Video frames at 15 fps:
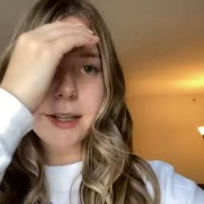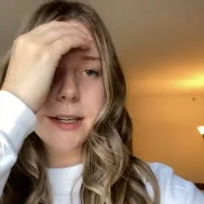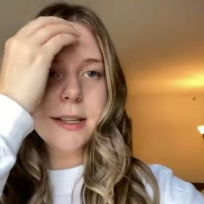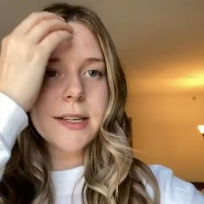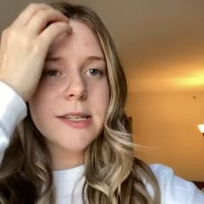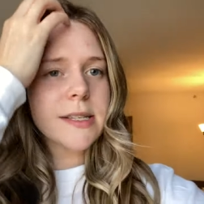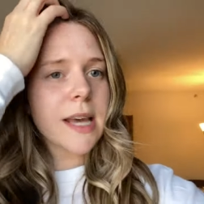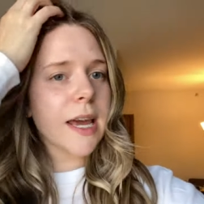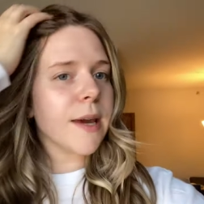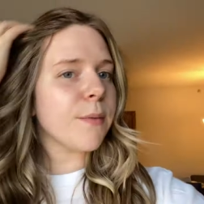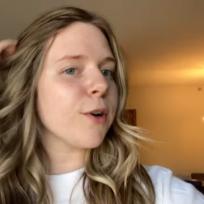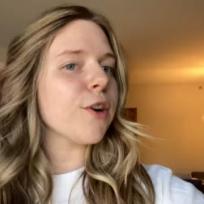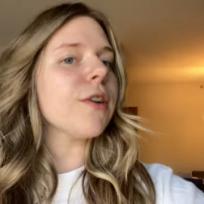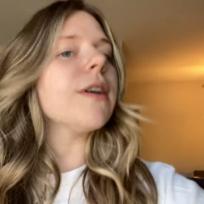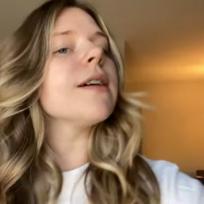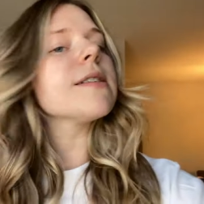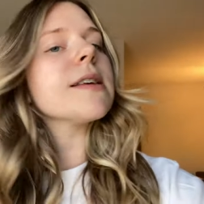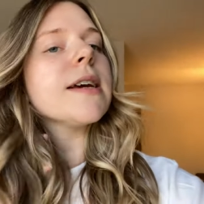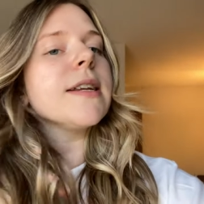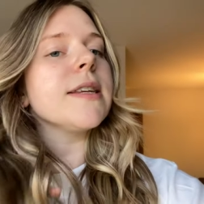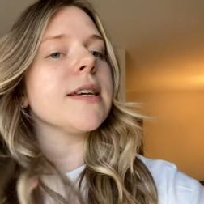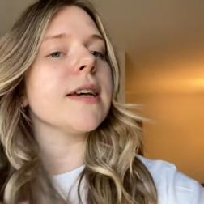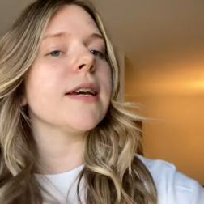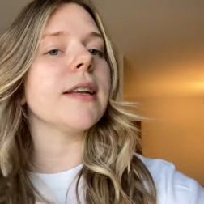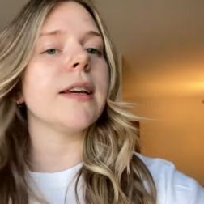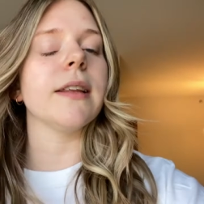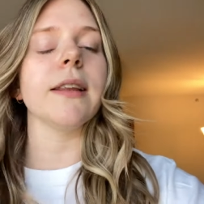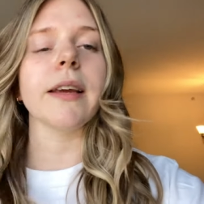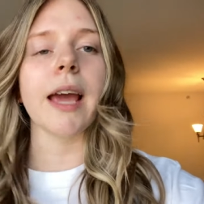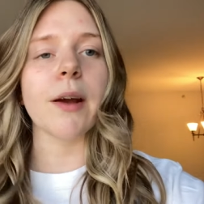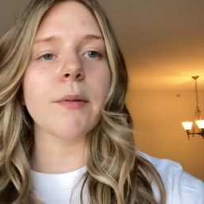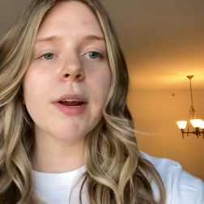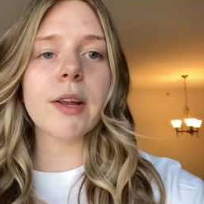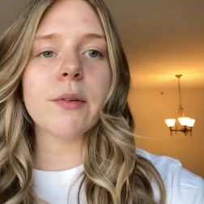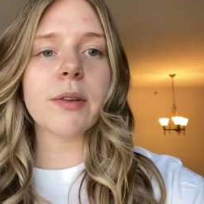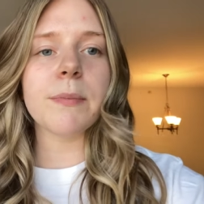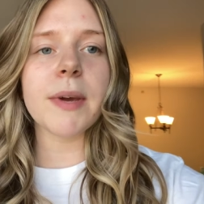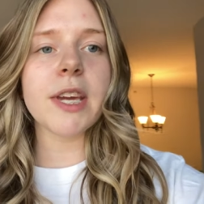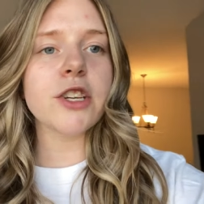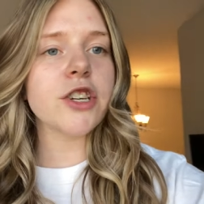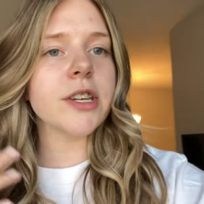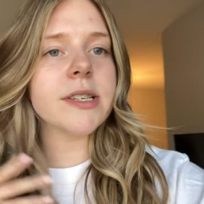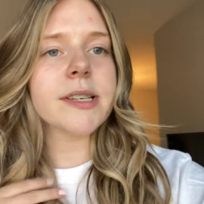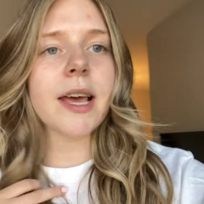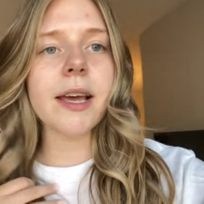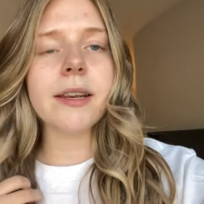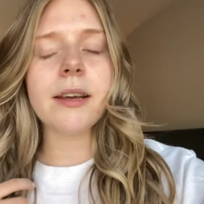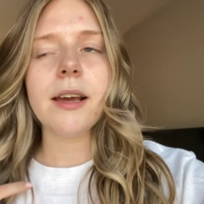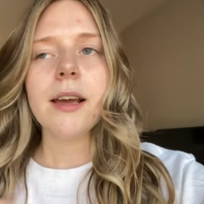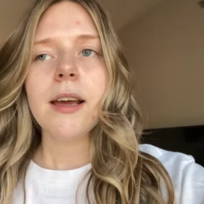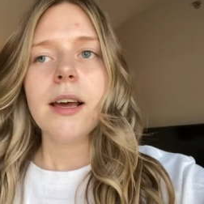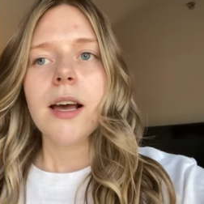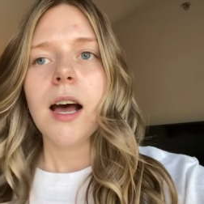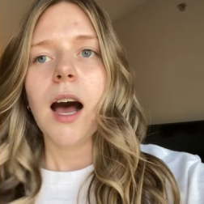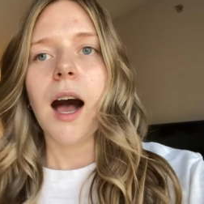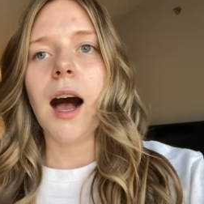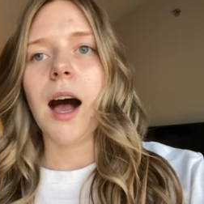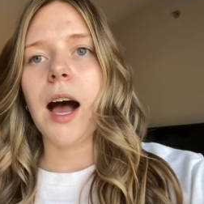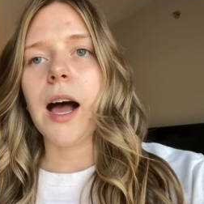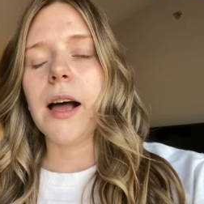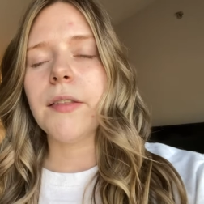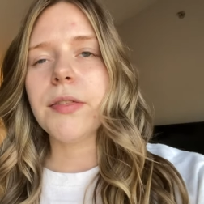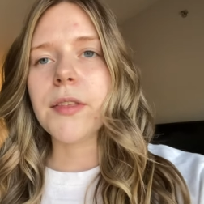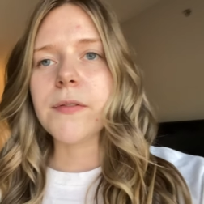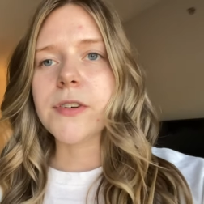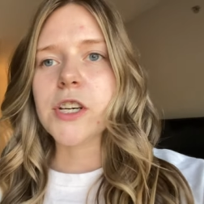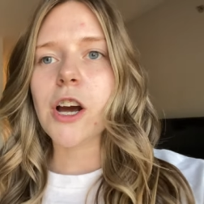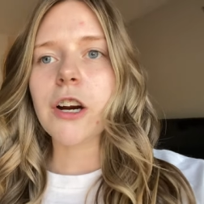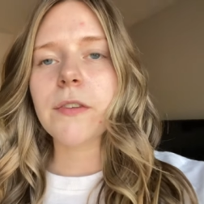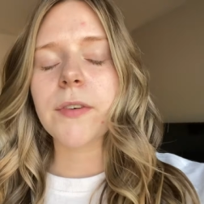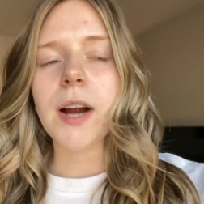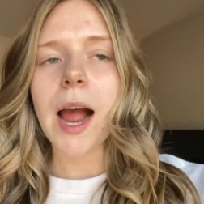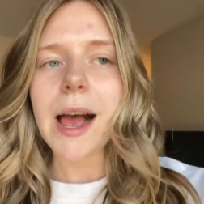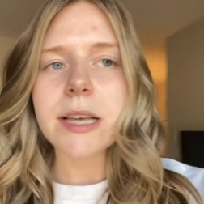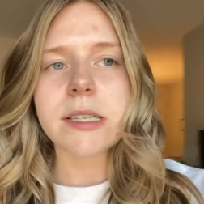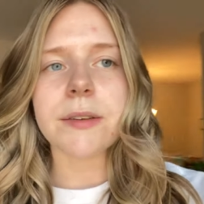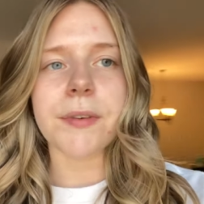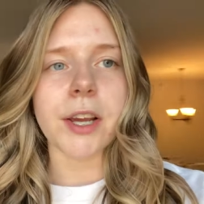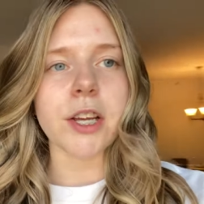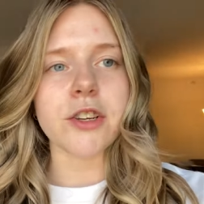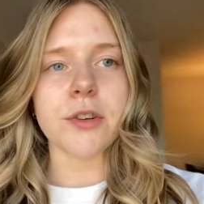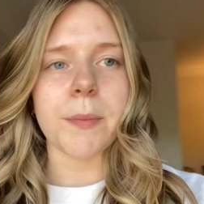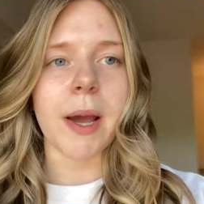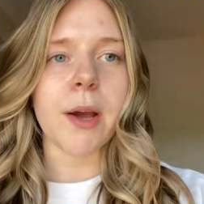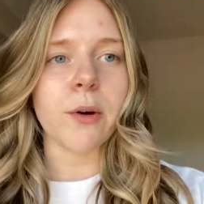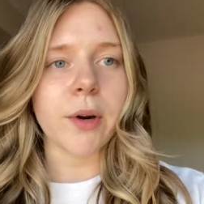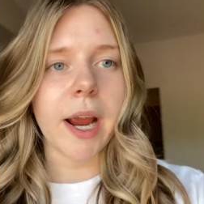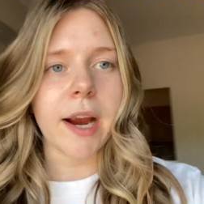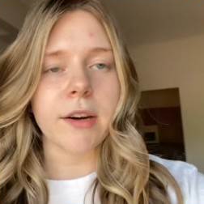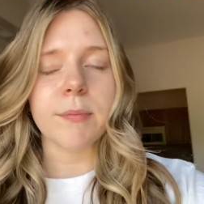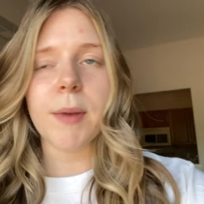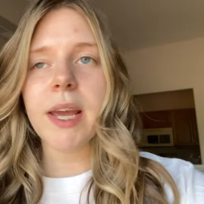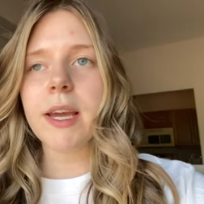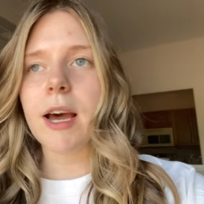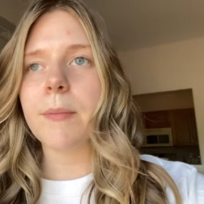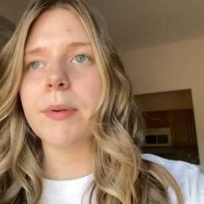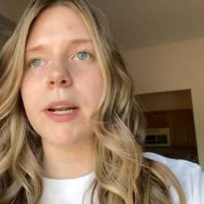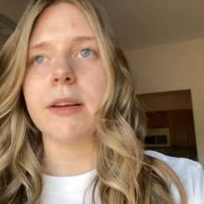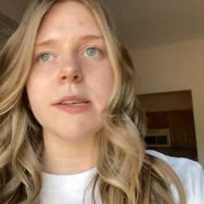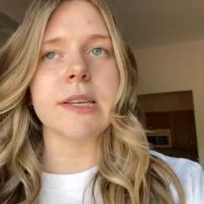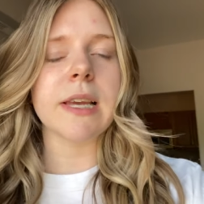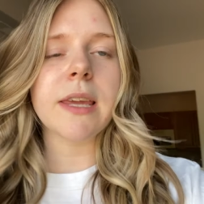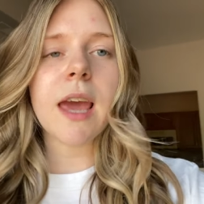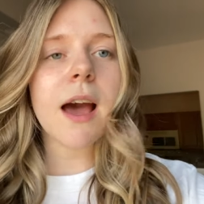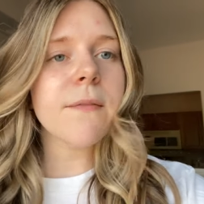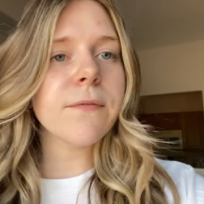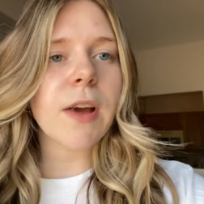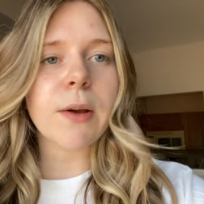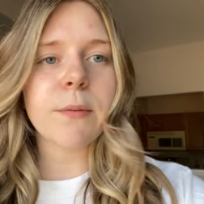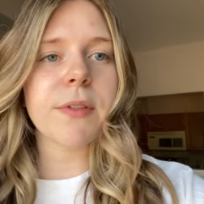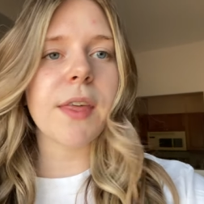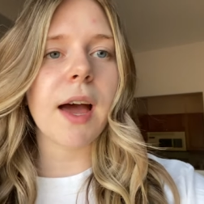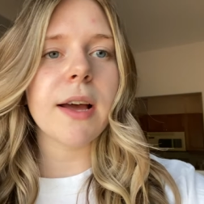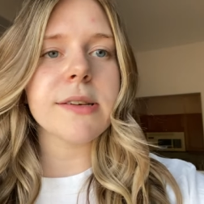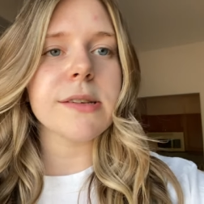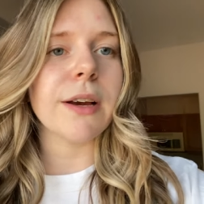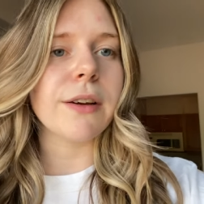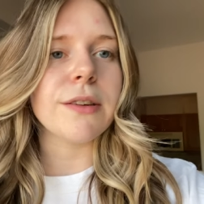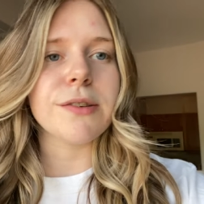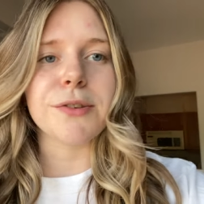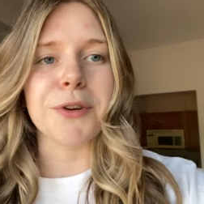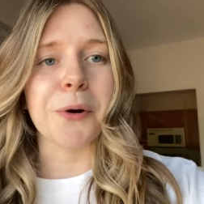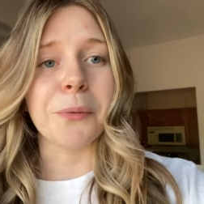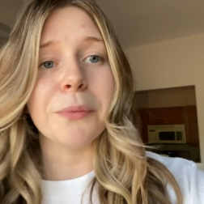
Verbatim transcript: did the same curls I did in the get ready with me she said uh, the photographer asked if I could do my own hair and makeup, and I was like, yeah, I'm fine with that as long as you don't